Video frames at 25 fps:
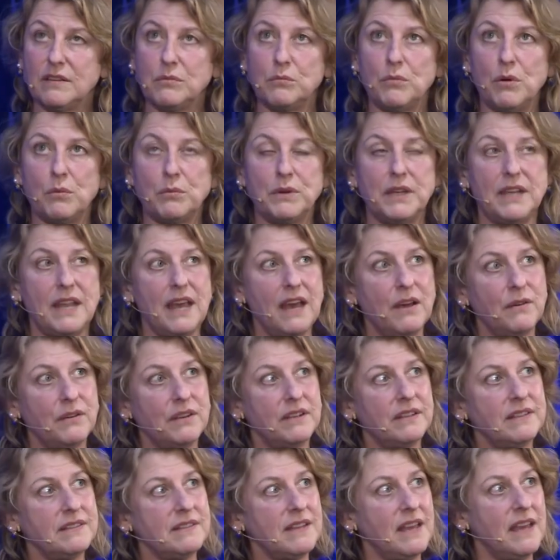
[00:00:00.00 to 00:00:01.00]
And what we now
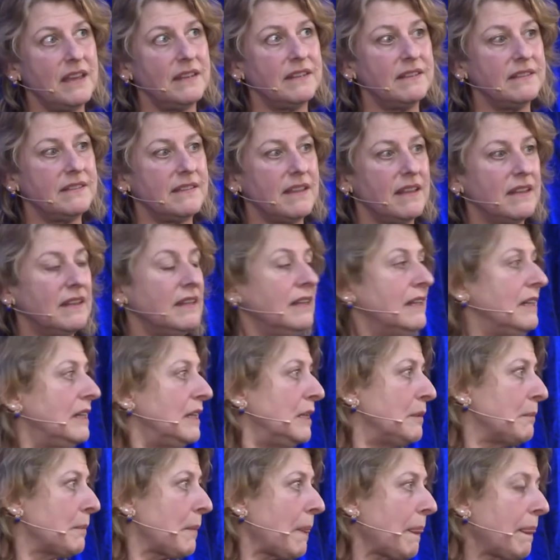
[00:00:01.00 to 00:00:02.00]
understand is that
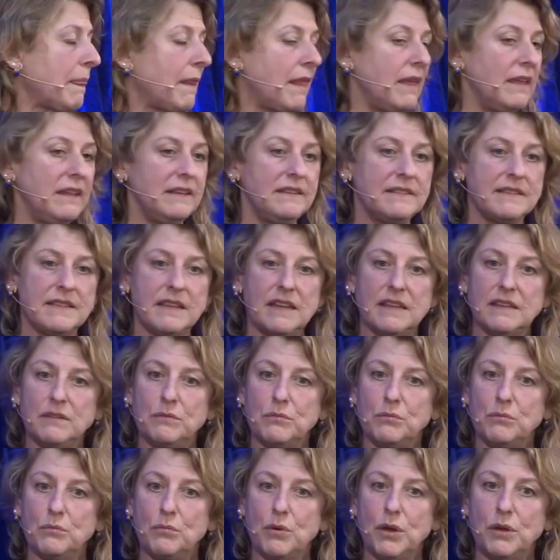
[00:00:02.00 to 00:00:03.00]
is that
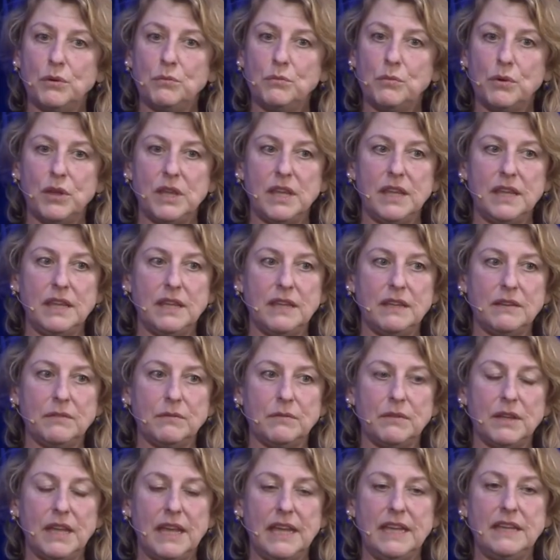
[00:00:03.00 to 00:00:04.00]
when we
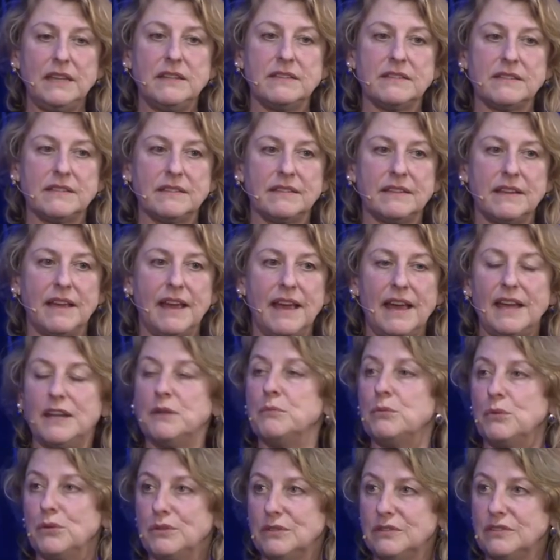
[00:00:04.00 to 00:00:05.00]
eat
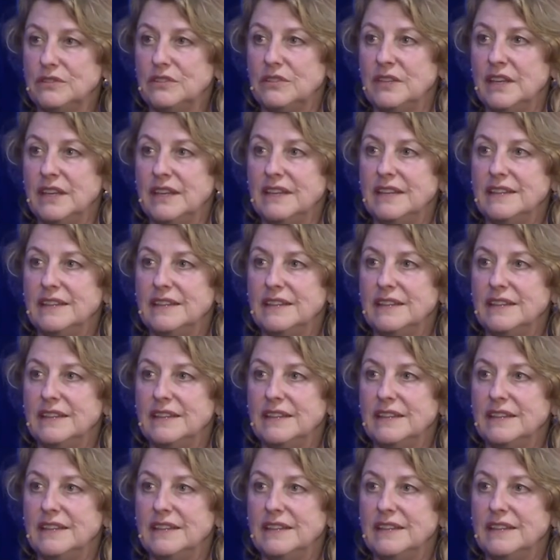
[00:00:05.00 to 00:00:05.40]
animals